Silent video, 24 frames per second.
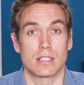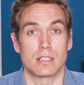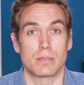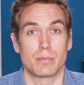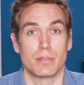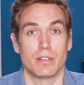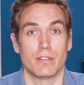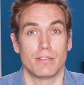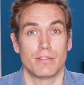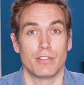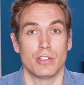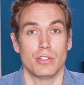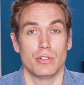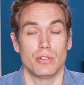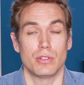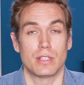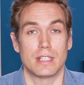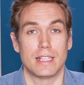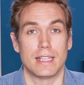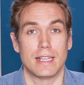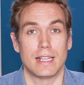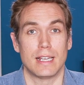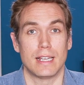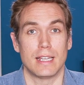It's been
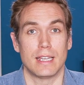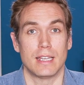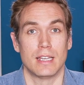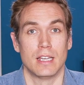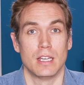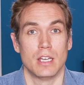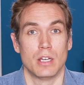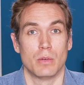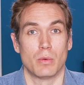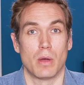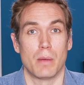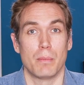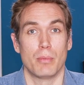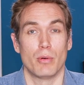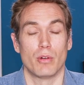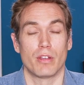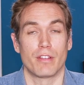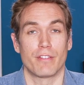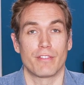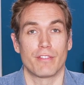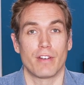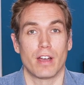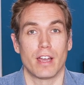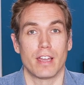viewed nearly
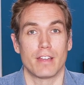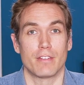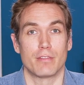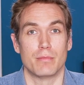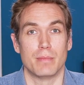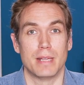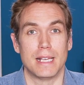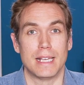1.5